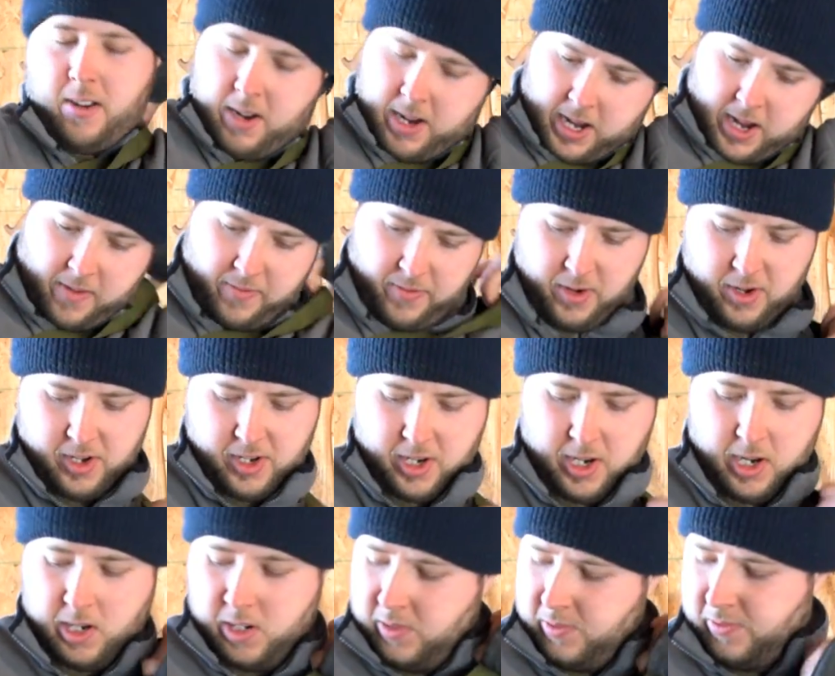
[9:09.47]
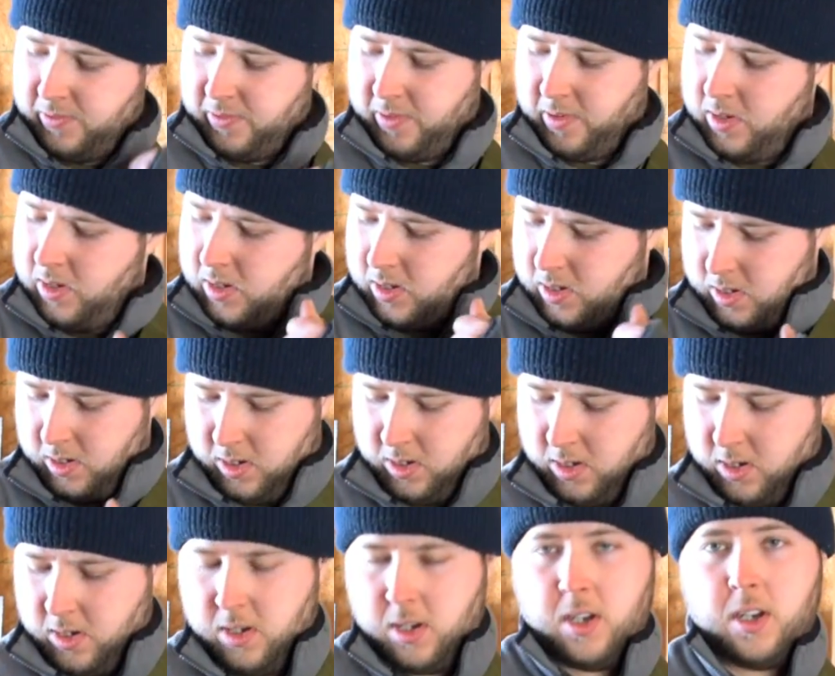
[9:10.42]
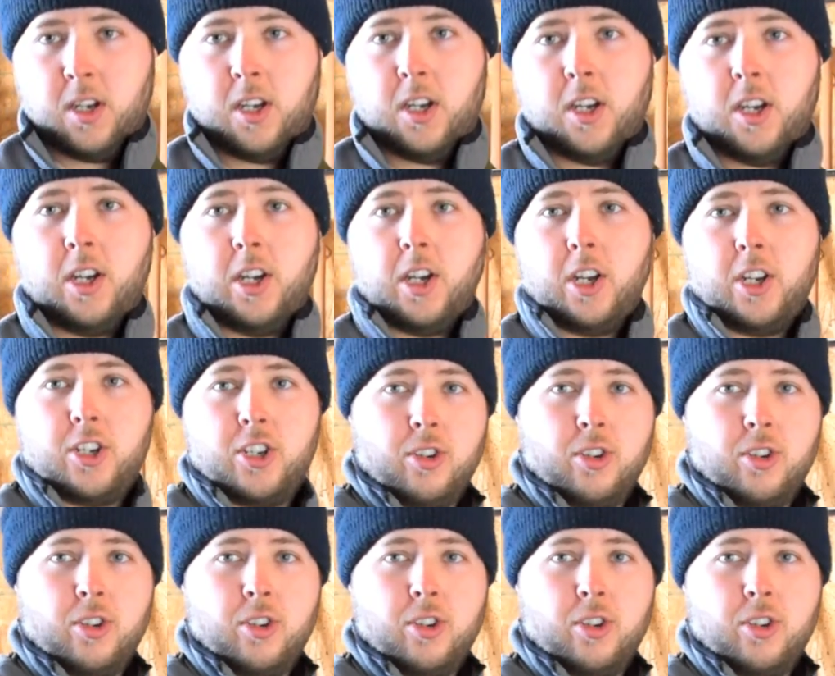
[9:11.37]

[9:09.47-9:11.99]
have yourself a